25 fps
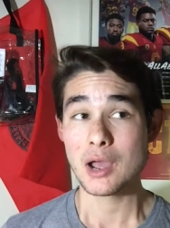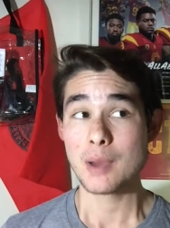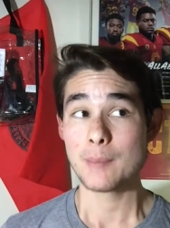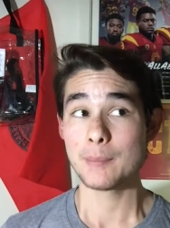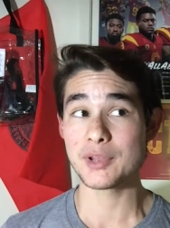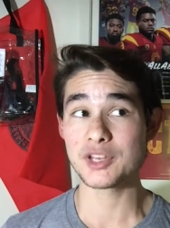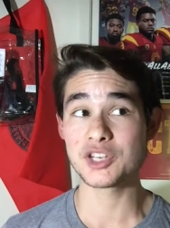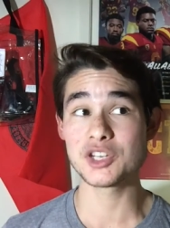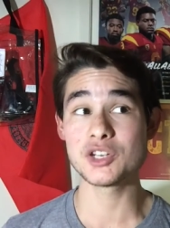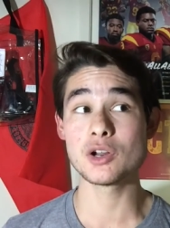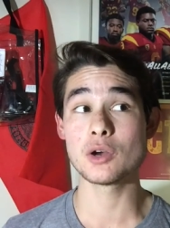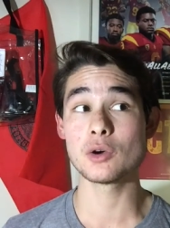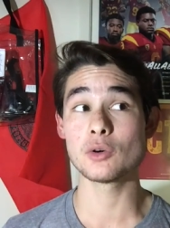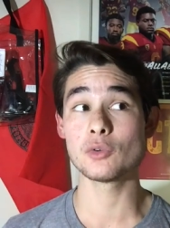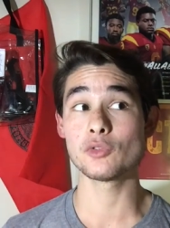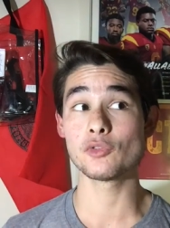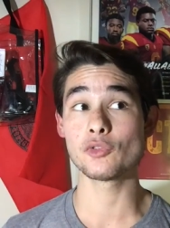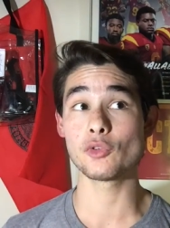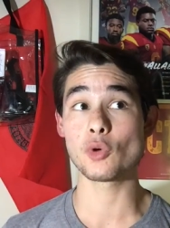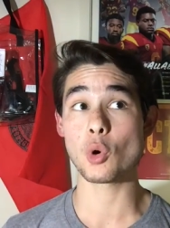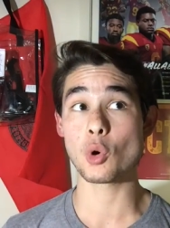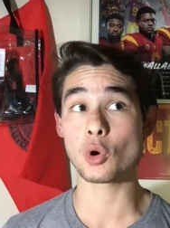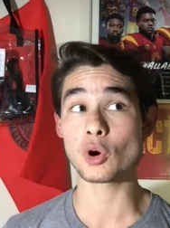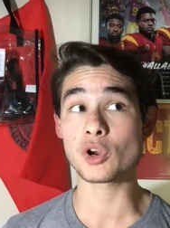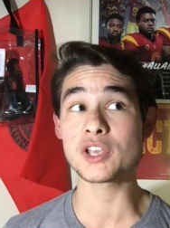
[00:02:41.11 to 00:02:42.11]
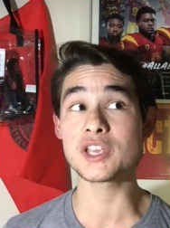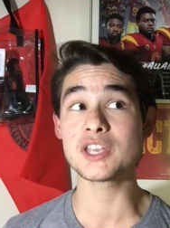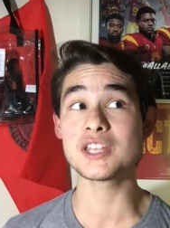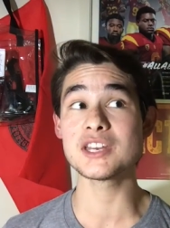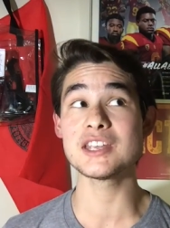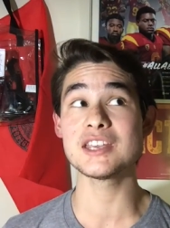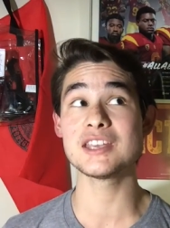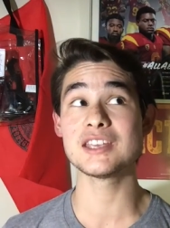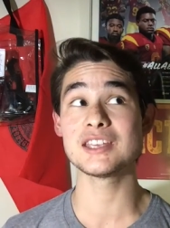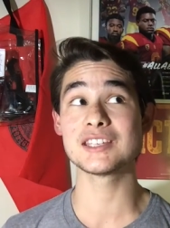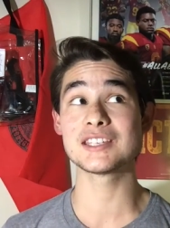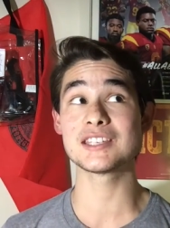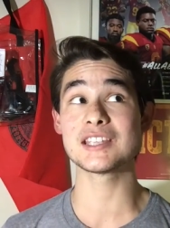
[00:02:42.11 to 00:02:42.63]
But, you know, Oregon
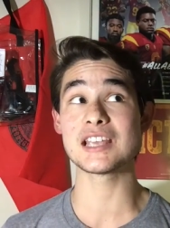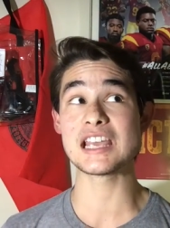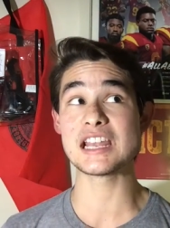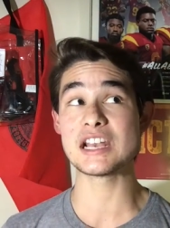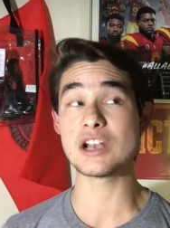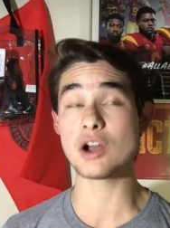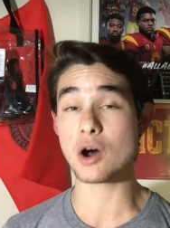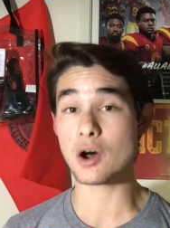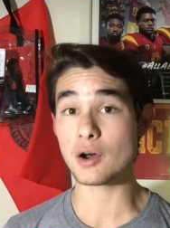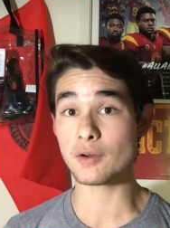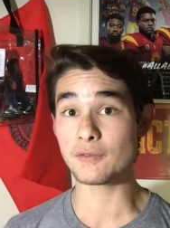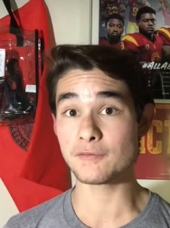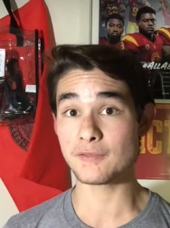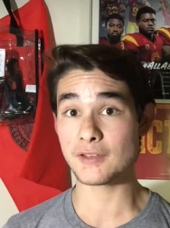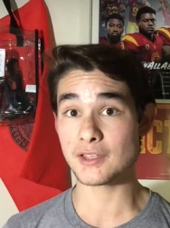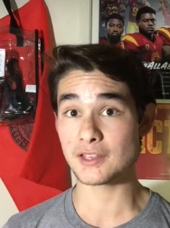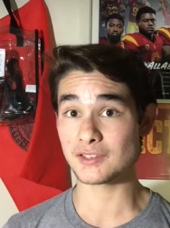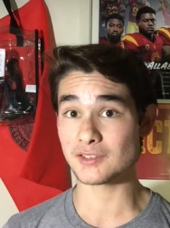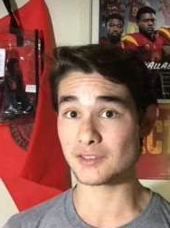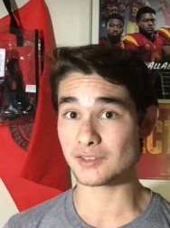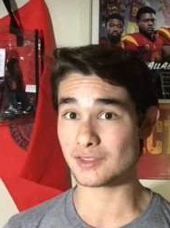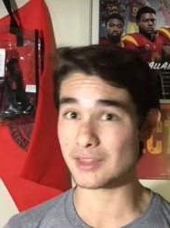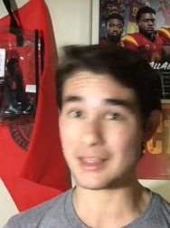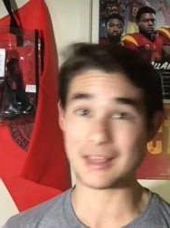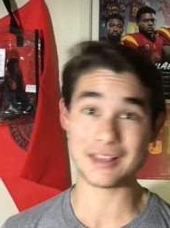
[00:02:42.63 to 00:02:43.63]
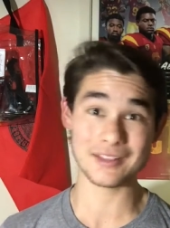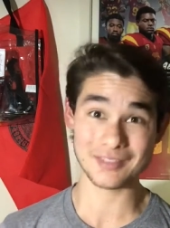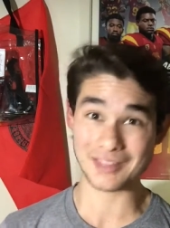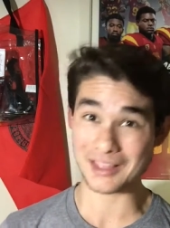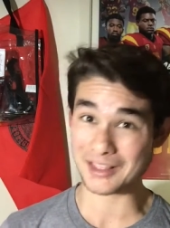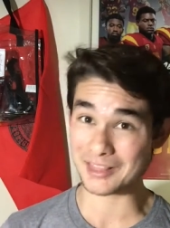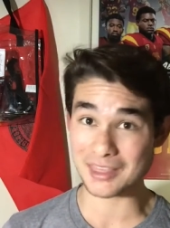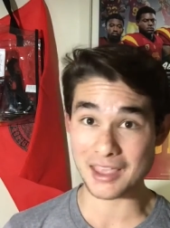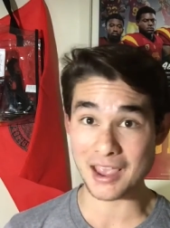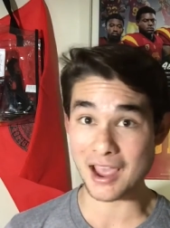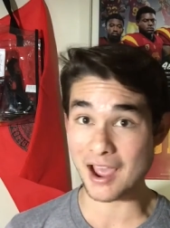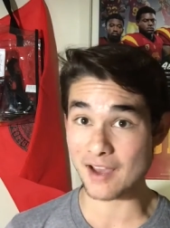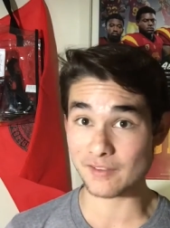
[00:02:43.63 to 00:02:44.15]
is an offense like
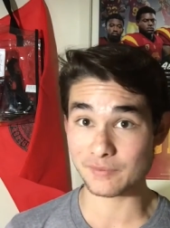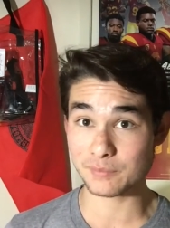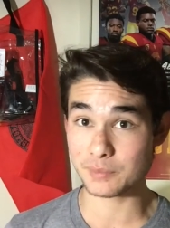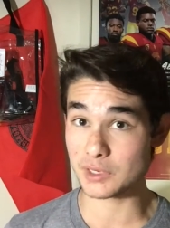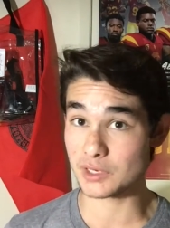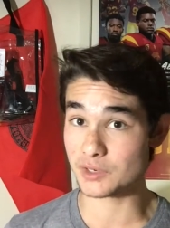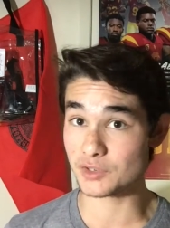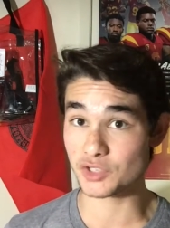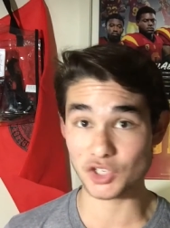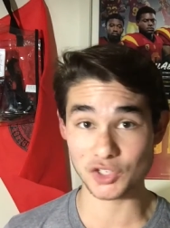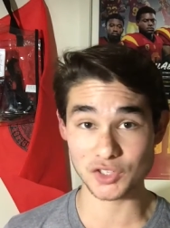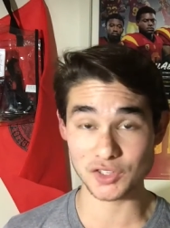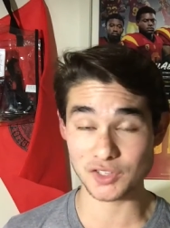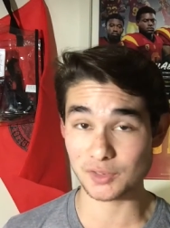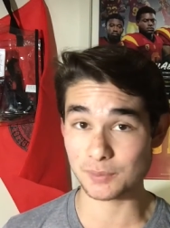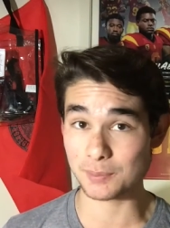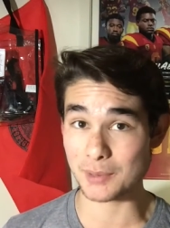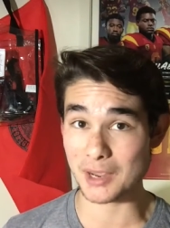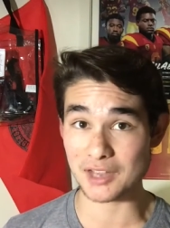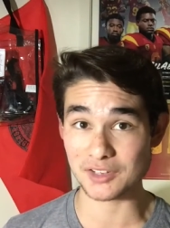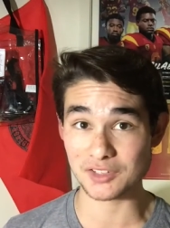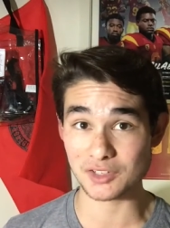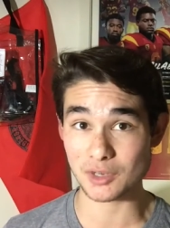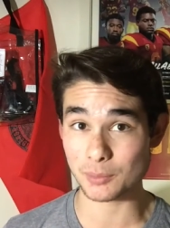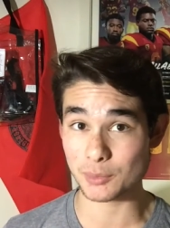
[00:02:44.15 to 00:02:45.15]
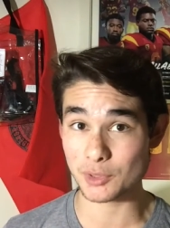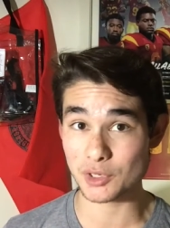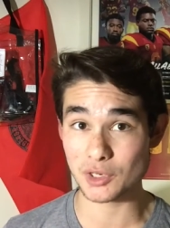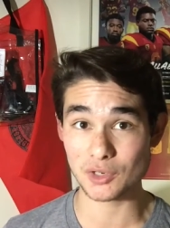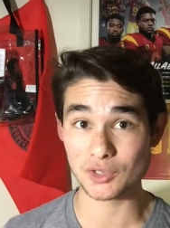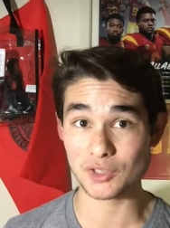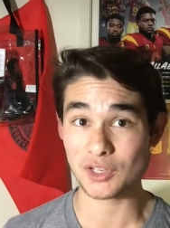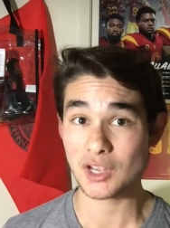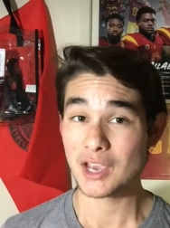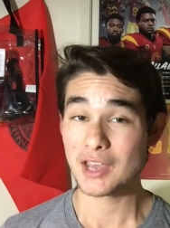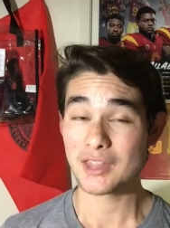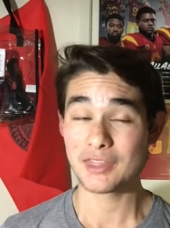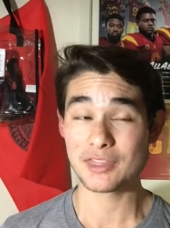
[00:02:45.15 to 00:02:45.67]
like they have been just these past couple years.